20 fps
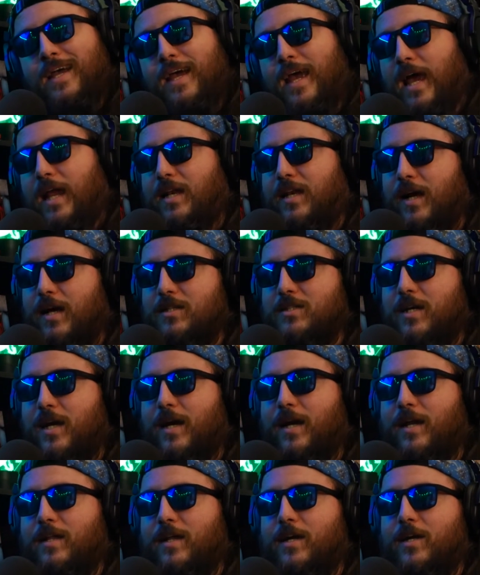it does
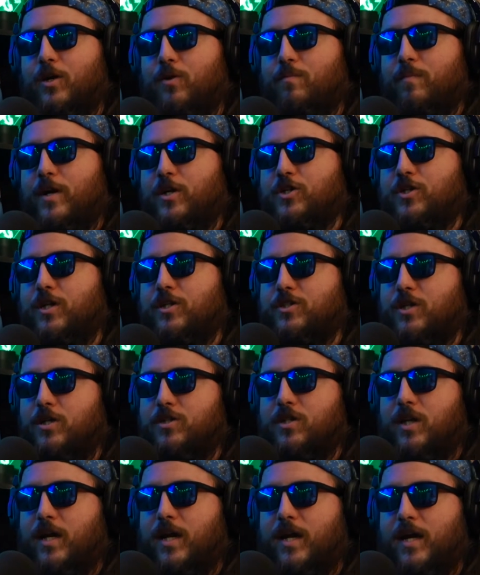kind of, like, you mentioned this
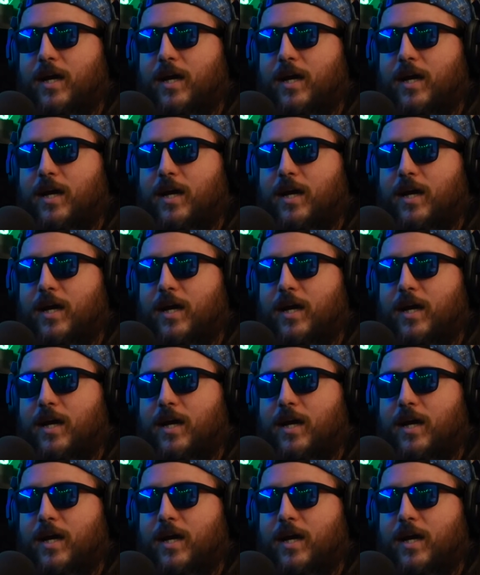yesterday,